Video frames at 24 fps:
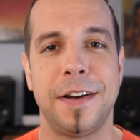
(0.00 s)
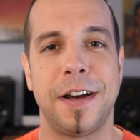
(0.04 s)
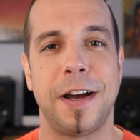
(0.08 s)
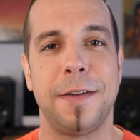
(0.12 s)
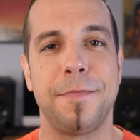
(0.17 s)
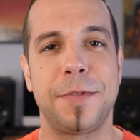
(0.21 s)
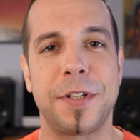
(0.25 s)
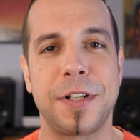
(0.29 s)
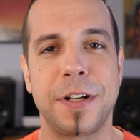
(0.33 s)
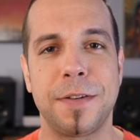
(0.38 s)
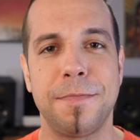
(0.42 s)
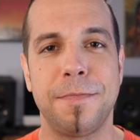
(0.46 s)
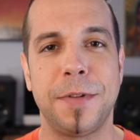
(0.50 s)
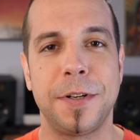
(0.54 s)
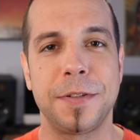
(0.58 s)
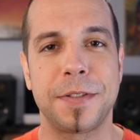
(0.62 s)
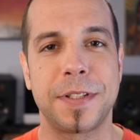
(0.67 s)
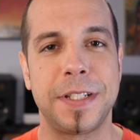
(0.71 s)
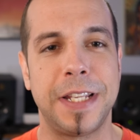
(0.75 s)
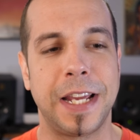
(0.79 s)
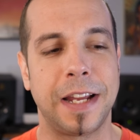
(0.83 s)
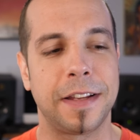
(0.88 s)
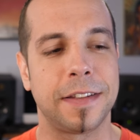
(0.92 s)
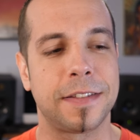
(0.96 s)
I'm sure
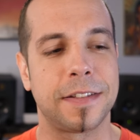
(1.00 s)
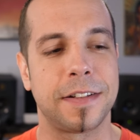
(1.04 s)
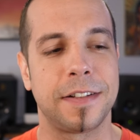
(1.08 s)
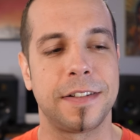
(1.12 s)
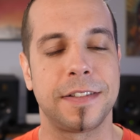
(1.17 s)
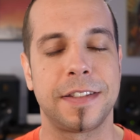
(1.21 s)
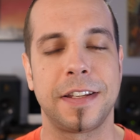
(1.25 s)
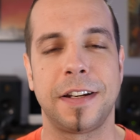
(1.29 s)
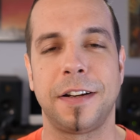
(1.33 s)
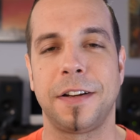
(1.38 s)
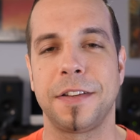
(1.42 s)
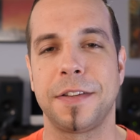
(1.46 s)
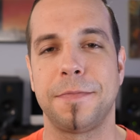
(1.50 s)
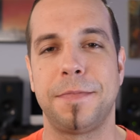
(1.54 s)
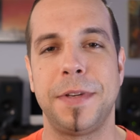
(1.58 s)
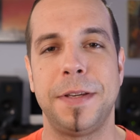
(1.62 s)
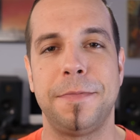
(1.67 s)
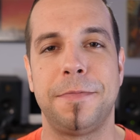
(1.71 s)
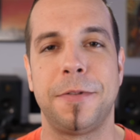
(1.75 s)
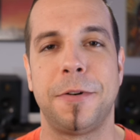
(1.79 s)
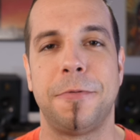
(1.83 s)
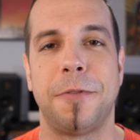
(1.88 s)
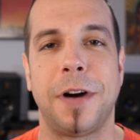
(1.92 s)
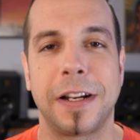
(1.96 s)
most dancers and all the
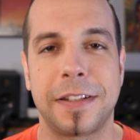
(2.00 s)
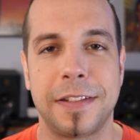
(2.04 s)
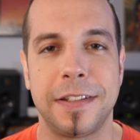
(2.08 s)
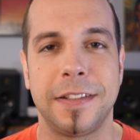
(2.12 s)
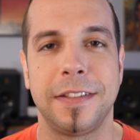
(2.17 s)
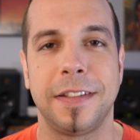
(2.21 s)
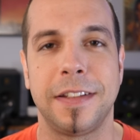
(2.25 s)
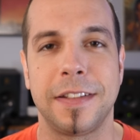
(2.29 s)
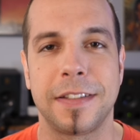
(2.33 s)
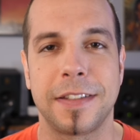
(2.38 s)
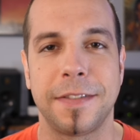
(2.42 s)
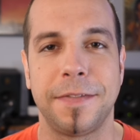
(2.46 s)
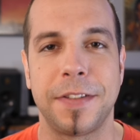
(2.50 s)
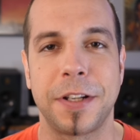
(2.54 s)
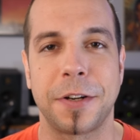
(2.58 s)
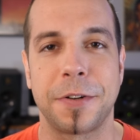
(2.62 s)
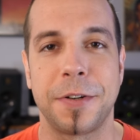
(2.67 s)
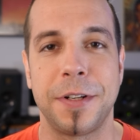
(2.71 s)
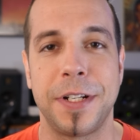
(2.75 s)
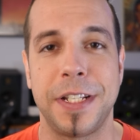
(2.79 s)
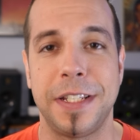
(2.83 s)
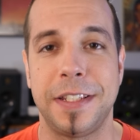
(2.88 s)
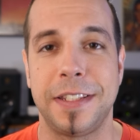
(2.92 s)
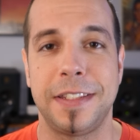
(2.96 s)
people watching this have
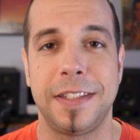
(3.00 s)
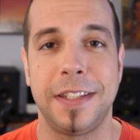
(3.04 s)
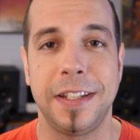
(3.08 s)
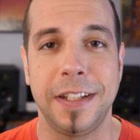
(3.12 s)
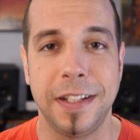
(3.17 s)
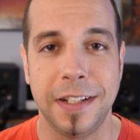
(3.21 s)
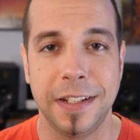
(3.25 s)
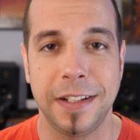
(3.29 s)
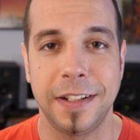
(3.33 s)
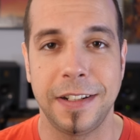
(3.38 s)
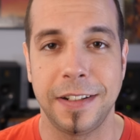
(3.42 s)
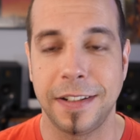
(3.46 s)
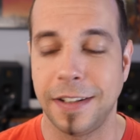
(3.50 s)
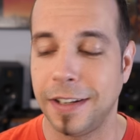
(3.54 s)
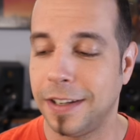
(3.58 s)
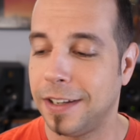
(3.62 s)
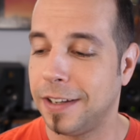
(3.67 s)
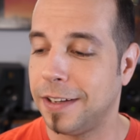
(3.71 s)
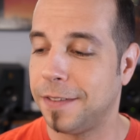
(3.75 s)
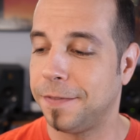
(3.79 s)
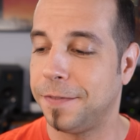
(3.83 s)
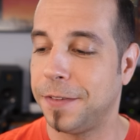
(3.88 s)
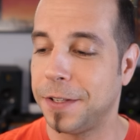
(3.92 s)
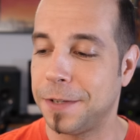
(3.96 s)
already seen
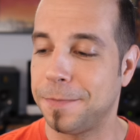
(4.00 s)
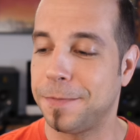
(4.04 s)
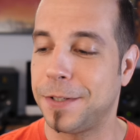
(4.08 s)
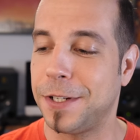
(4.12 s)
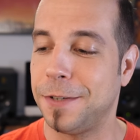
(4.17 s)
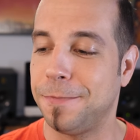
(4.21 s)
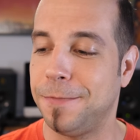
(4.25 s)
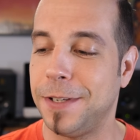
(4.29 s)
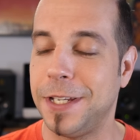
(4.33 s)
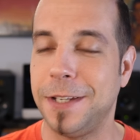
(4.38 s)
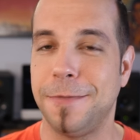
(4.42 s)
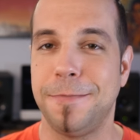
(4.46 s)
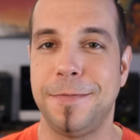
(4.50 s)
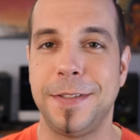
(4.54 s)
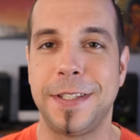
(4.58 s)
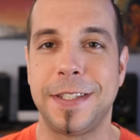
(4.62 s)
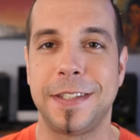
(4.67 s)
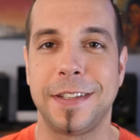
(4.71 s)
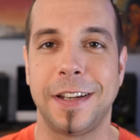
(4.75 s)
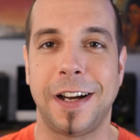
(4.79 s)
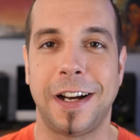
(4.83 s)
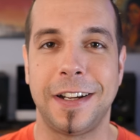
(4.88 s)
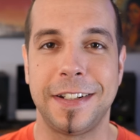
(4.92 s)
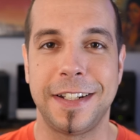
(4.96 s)
Philip
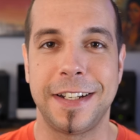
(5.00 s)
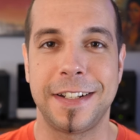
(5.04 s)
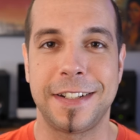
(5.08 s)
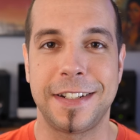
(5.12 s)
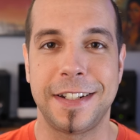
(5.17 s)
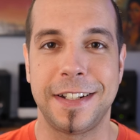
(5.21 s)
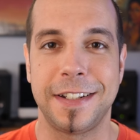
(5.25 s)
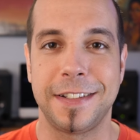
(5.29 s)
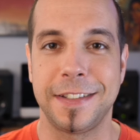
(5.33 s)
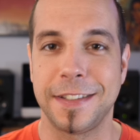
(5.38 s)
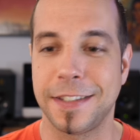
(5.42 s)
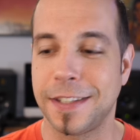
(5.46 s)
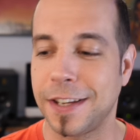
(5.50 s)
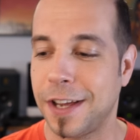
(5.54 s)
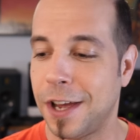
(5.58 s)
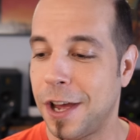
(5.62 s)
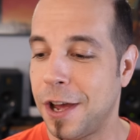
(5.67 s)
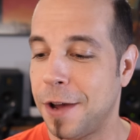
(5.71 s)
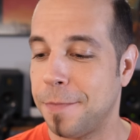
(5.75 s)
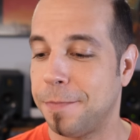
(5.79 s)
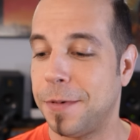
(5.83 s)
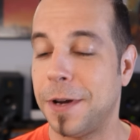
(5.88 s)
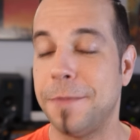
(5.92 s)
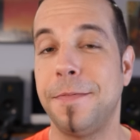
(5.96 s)
Chbeeb's auditions,
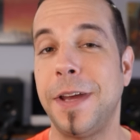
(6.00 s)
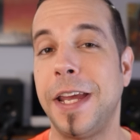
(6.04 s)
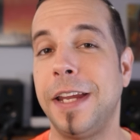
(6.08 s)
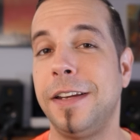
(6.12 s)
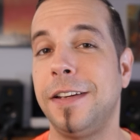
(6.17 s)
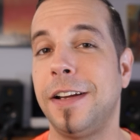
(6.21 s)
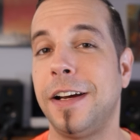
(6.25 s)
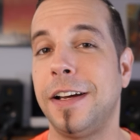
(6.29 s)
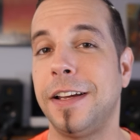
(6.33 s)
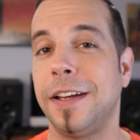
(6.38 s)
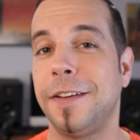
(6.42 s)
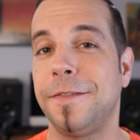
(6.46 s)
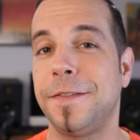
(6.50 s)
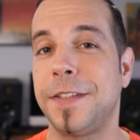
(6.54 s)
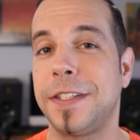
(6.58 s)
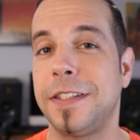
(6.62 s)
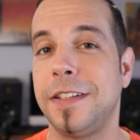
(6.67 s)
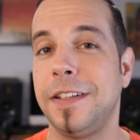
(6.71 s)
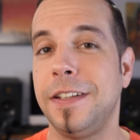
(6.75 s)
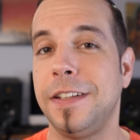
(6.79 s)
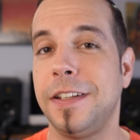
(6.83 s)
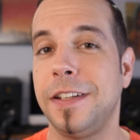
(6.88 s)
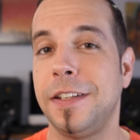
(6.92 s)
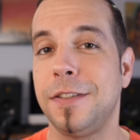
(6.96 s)
but may not have
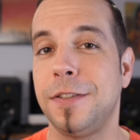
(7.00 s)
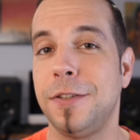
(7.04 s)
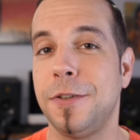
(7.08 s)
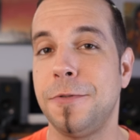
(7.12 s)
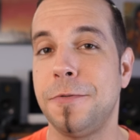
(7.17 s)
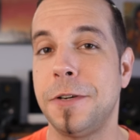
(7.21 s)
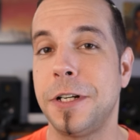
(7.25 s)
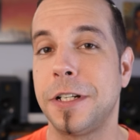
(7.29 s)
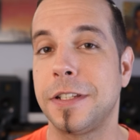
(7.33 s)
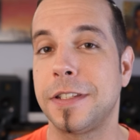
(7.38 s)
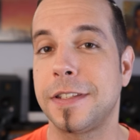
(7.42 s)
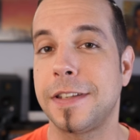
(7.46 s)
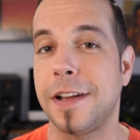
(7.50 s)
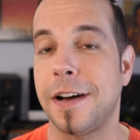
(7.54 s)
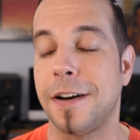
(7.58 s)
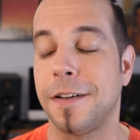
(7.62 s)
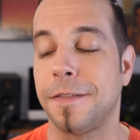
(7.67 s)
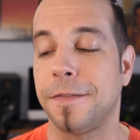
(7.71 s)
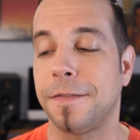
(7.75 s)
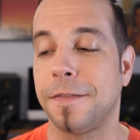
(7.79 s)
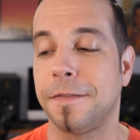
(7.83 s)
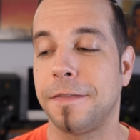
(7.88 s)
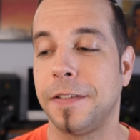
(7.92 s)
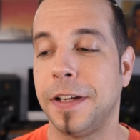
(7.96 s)
seen his newer
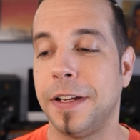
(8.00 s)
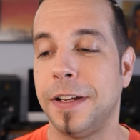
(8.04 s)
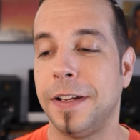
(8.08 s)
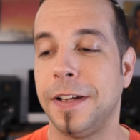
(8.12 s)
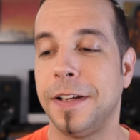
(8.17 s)
stuff.